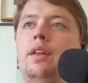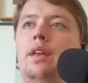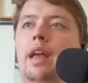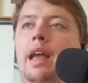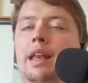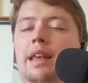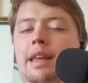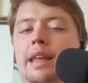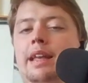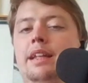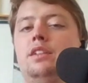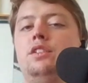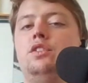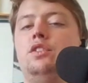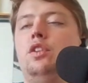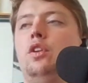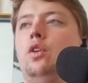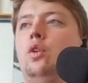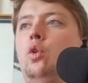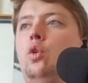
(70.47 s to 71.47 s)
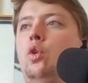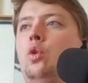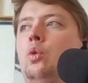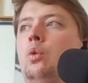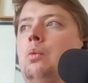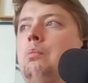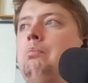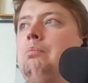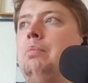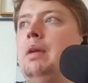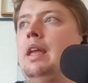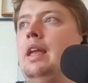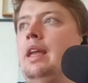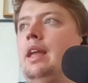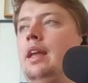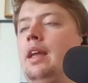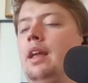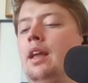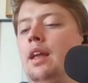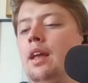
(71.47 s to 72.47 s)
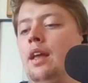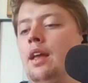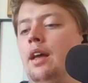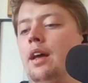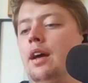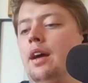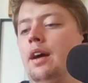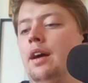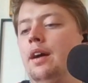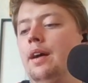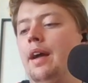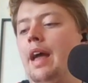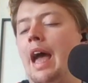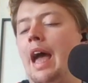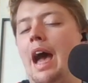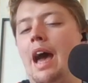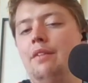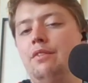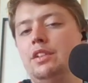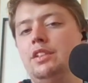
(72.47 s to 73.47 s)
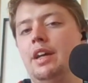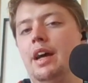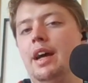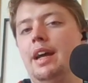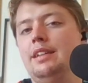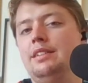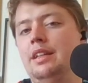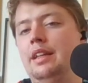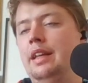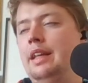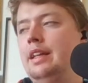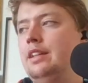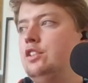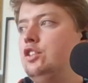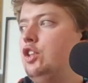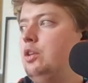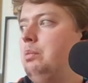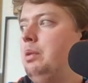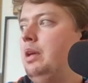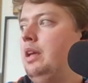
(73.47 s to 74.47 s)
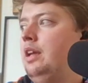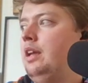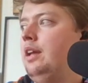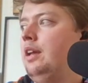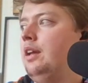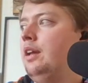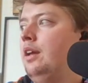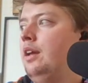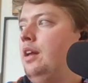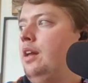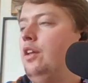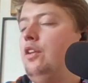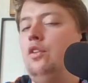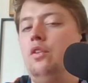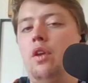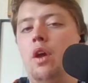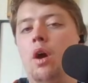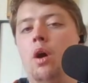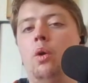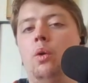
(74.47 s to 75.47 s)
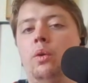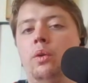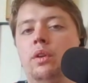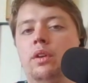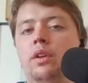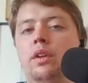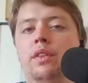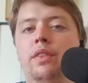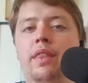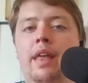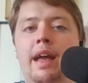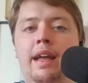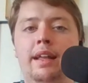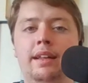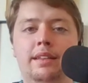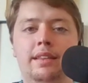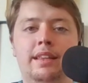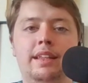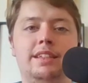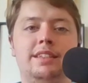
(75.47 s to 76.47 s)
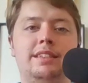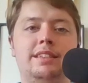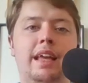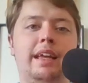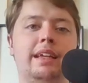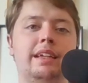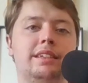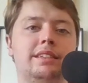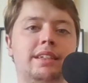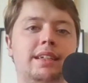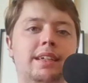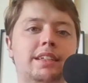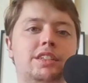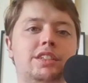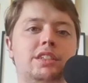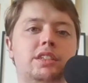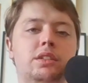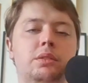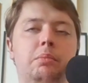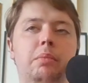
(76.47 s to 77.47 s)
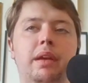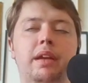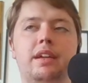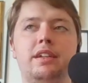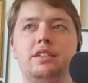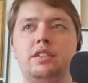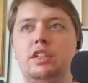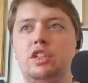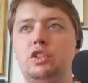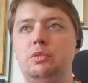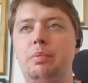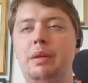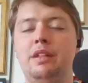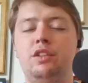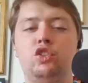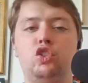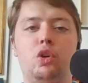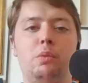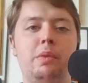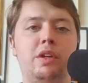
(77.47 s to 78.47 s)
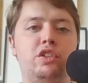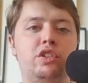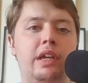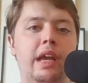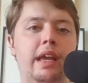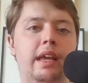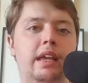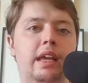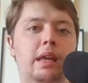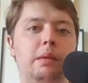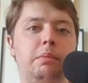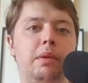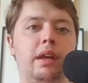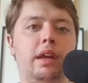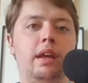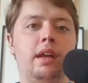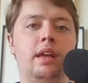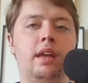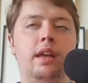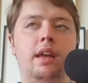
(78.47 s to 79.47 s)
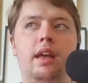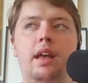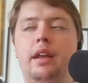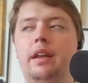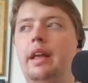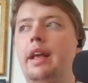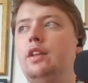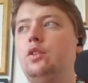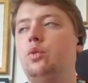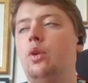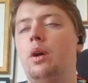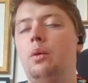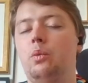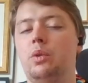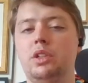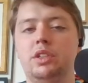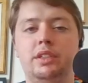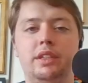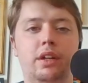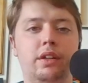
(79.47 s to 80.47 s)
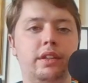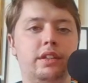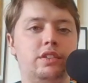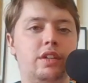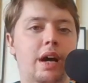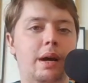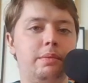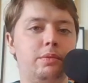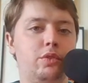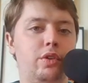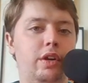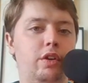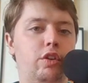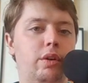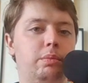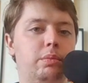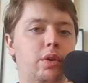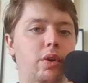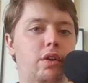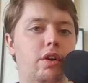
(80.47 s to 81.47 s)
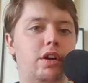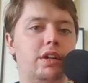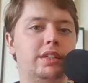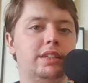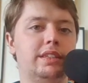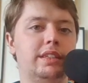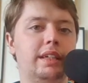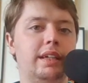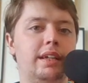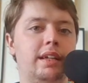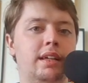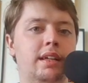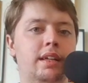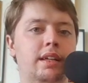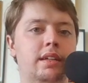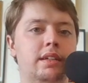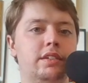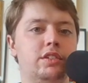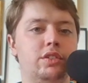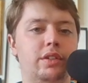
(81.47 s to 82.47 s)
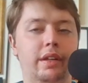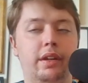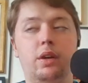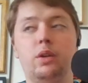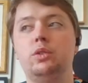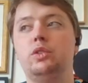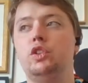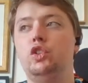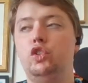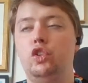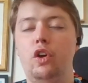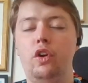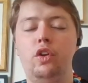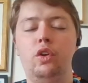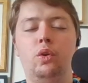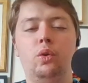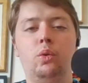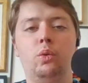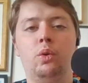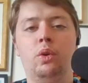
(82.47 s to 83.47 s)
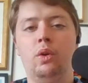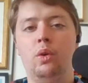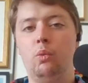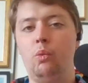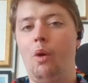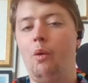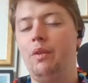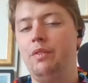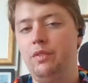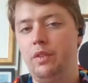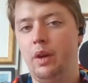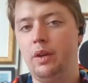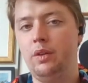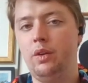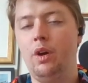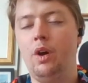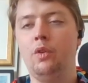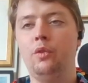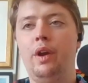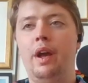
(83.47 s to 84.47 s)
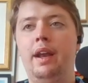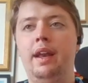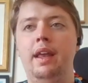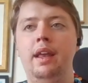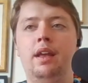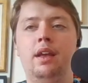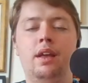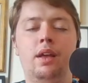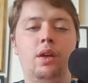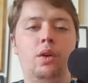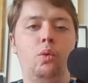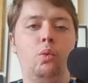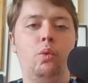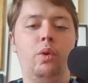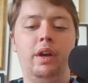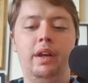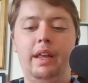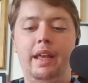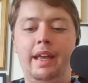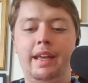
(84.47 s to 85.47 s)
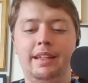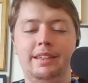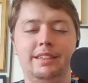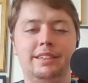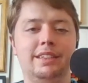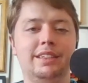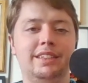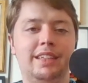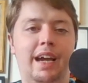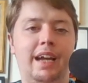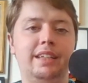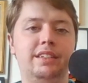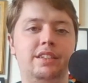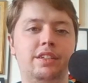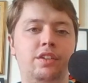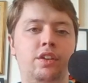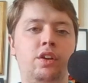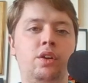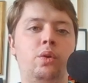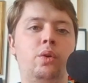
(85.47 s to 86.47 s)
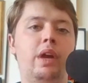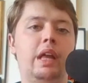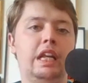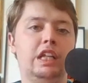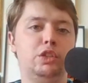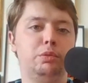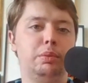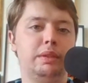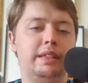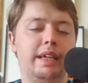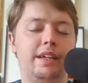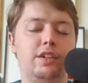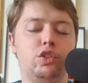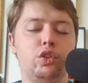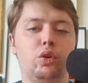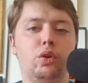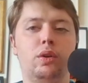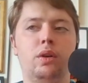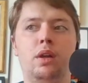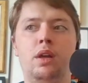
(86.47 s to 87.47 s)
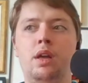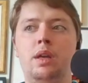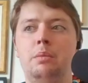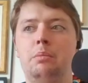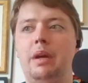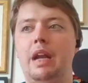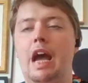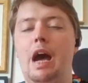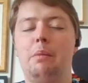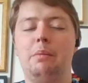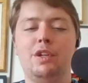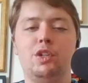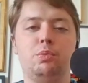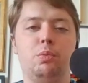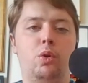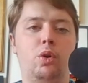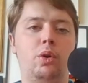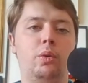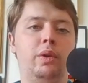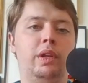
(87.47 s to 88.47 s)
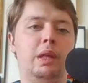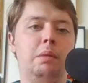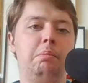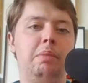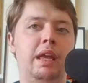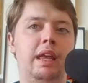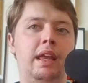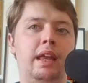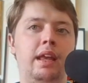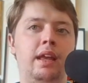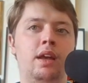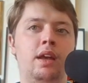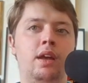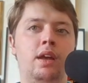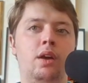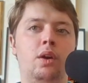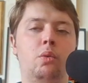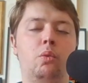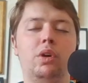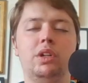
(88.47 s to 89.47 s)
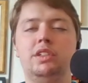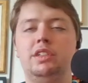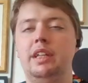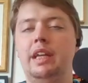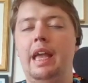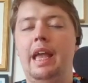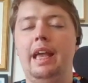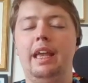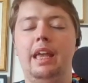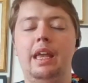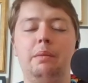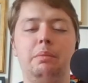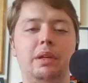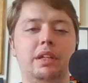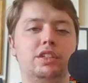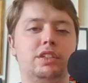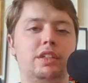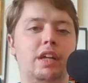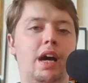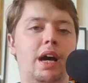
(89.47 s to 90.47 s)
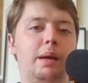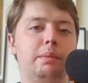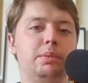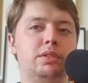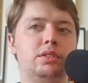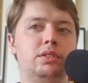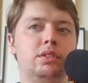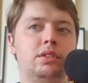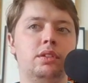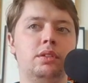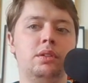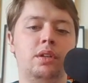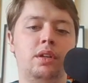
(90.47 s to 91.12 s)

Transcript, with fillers: it needs to be uh, advertised, it needs to be known that this thing exists because there's been so much gatekeeping. And guess what? We're still the top three cryptocurrency. So that goes to show you what we've done already, what it's designed to do, and its potential but how much more will it be once the gatekeeping stops?